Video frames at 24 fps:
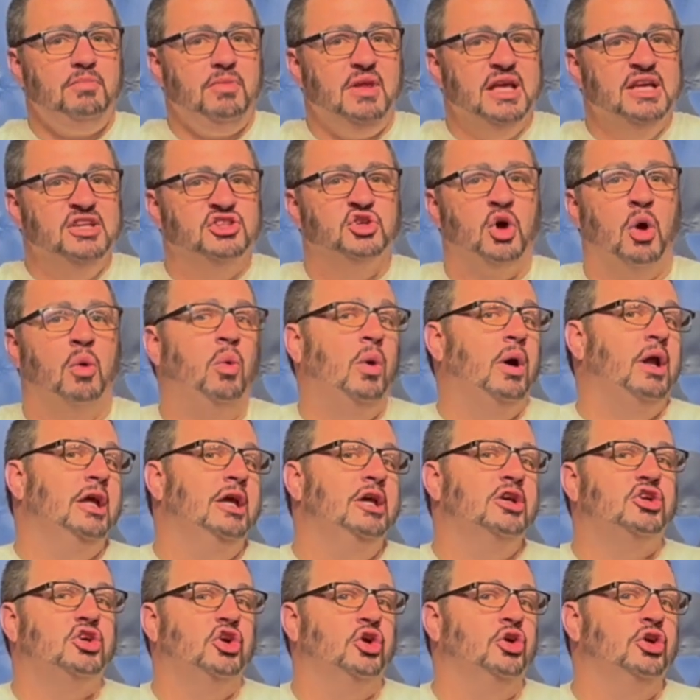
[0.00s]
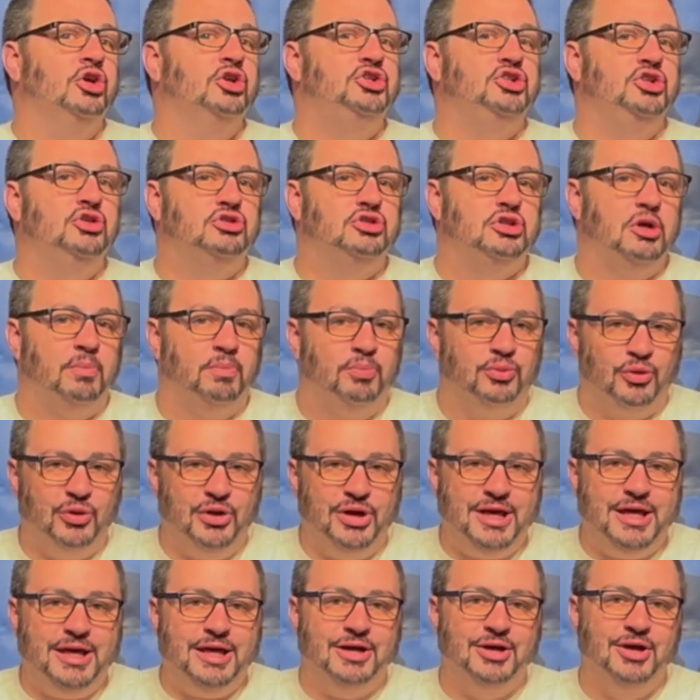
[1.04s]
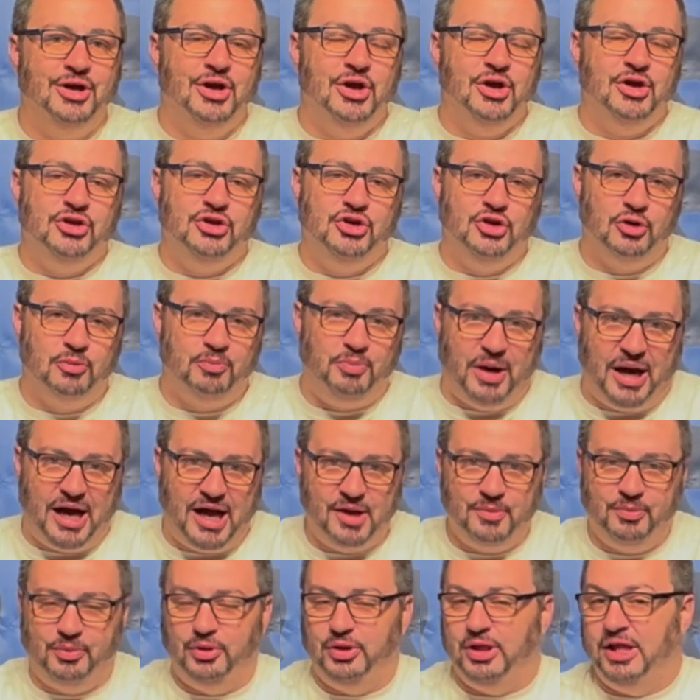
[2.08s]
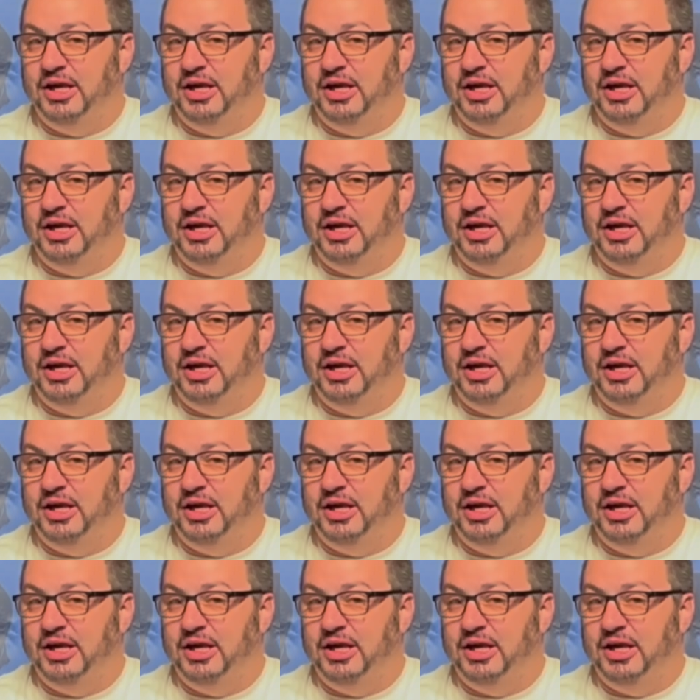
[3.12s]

And so I want to encourage you to bring your Bible.